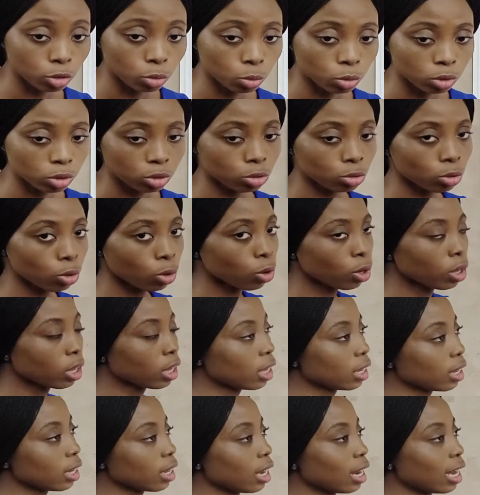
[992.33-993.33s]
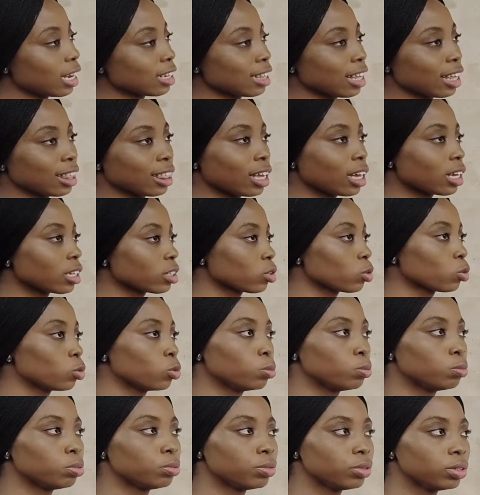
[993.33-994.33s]
word. So the last letter
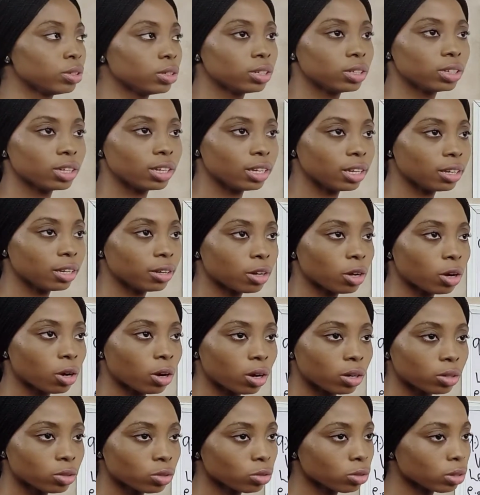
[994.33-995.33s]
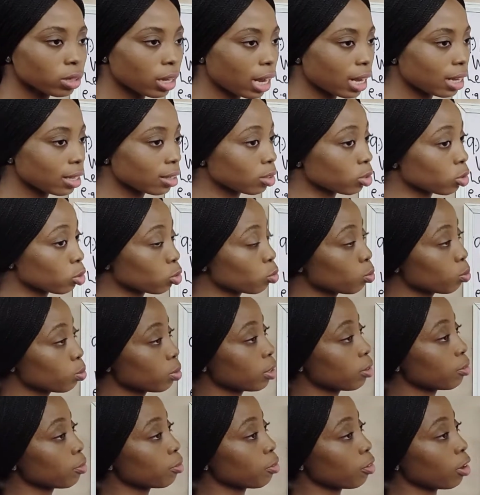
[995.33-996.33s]
could be a consonant, could
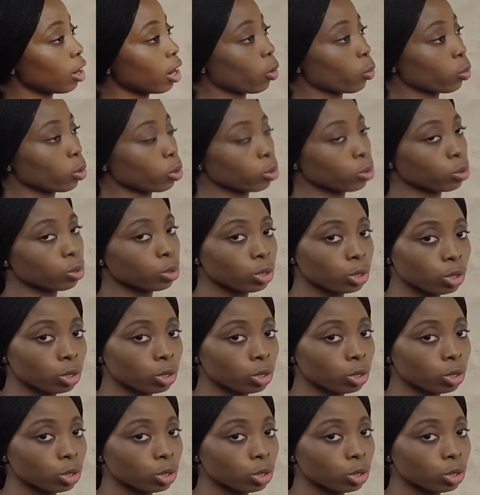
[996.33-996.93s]
be a vowel.